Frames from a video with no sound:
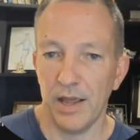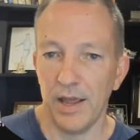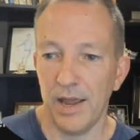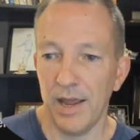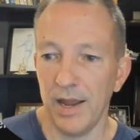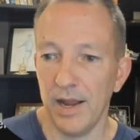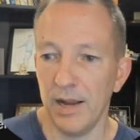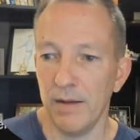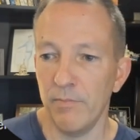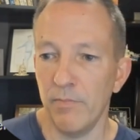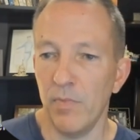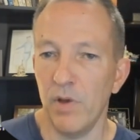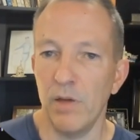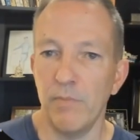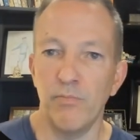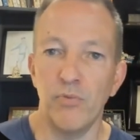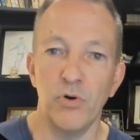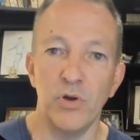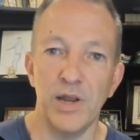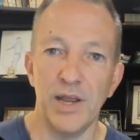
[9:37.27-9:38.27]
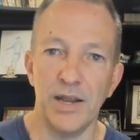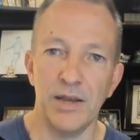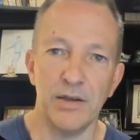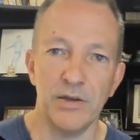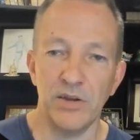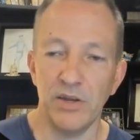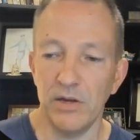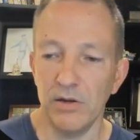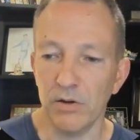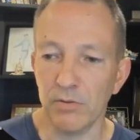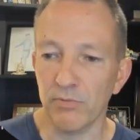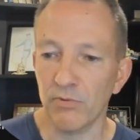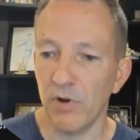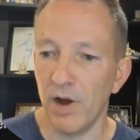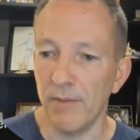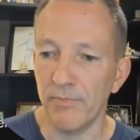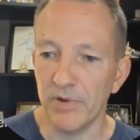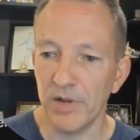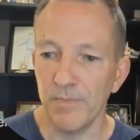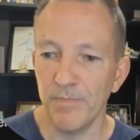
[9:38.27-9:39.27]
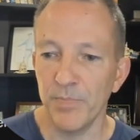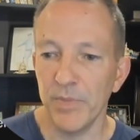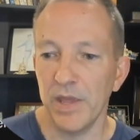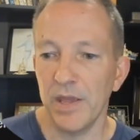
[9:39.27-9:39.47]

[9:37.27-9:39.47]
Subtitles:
and put into your prompt.